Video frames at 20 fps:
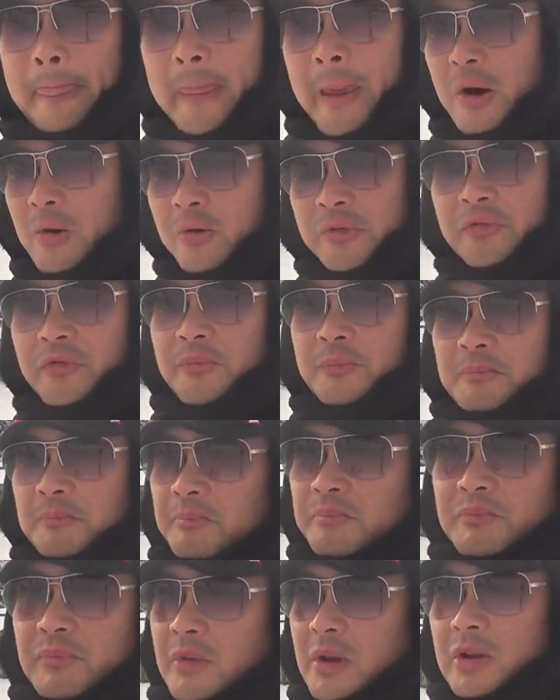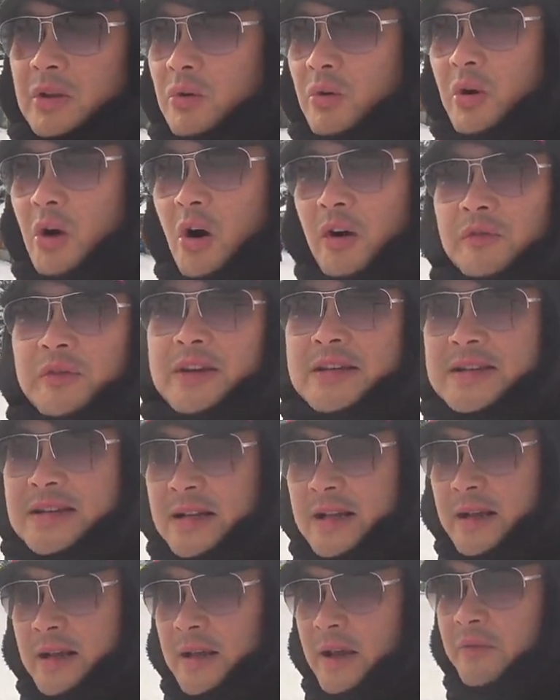they would, you
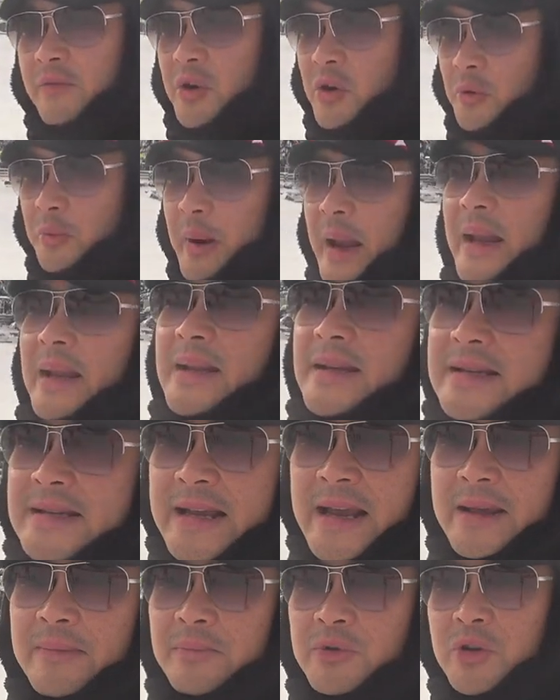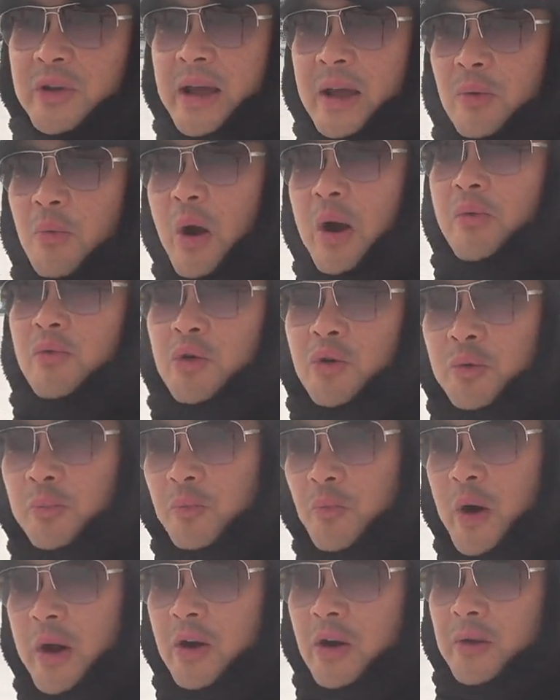obviously, if you're paying the same to get one
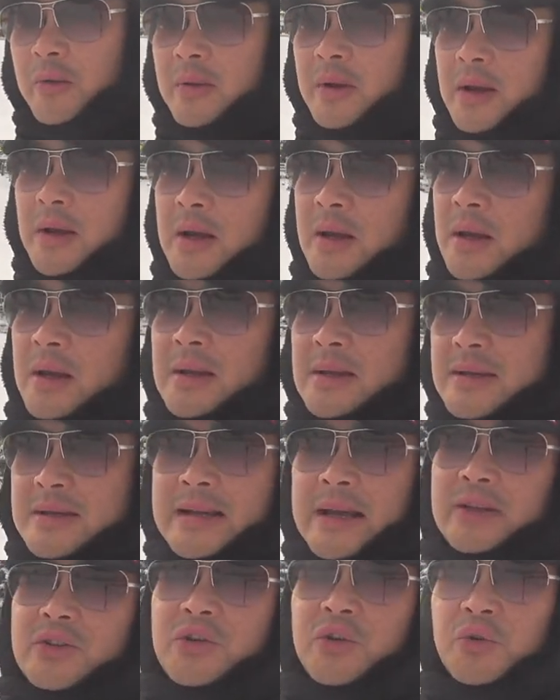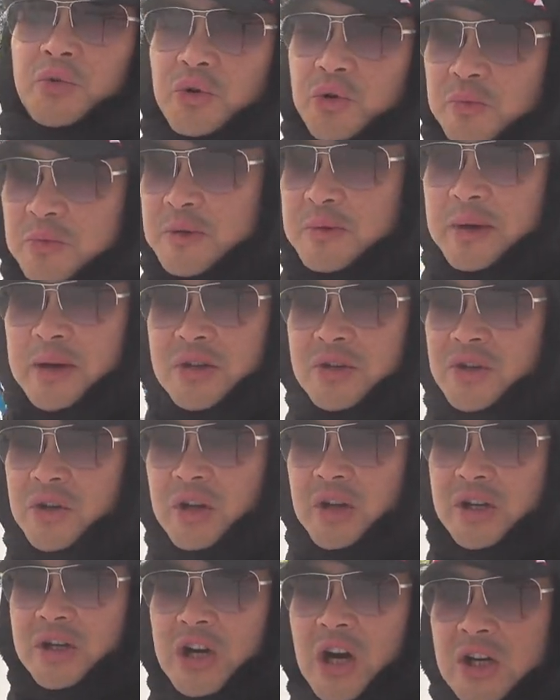room, why not just get two rooms because
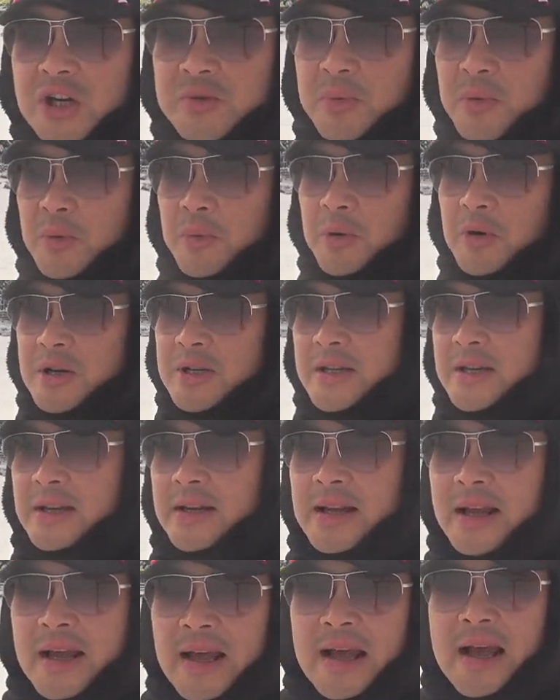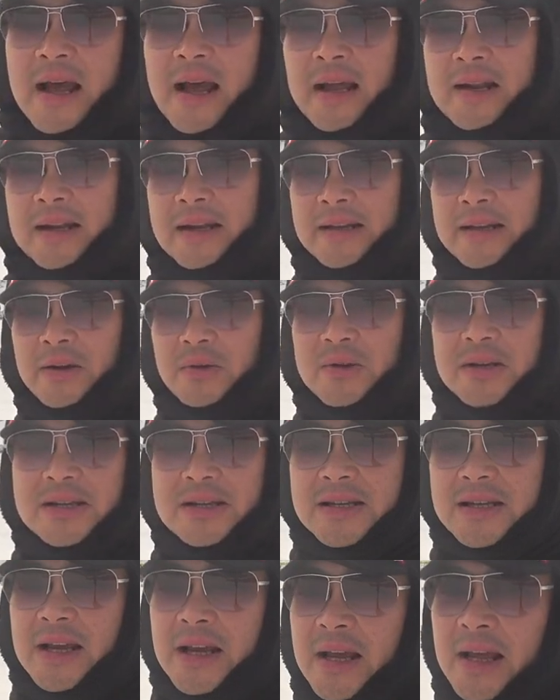you're going to charge per person? And the deal
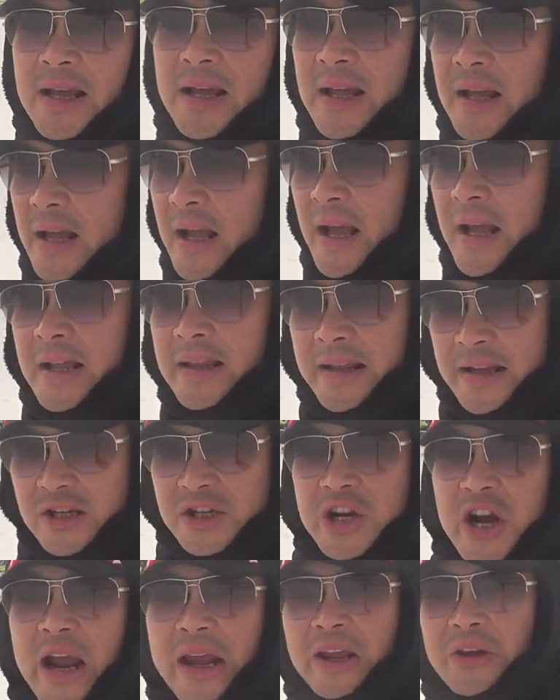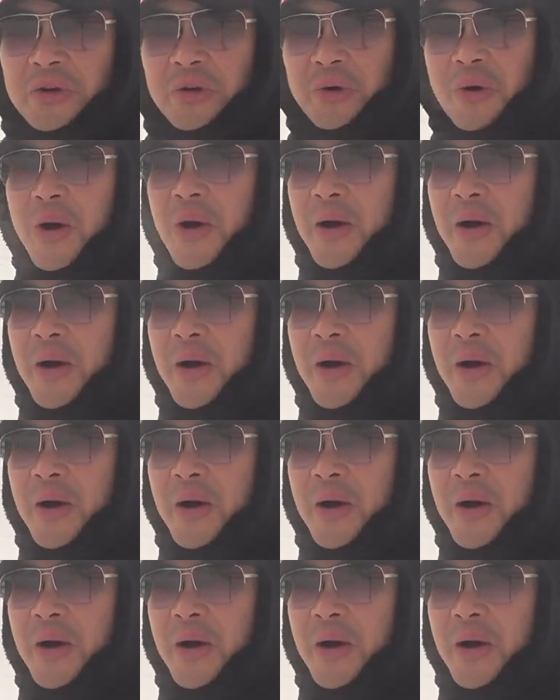is, they check you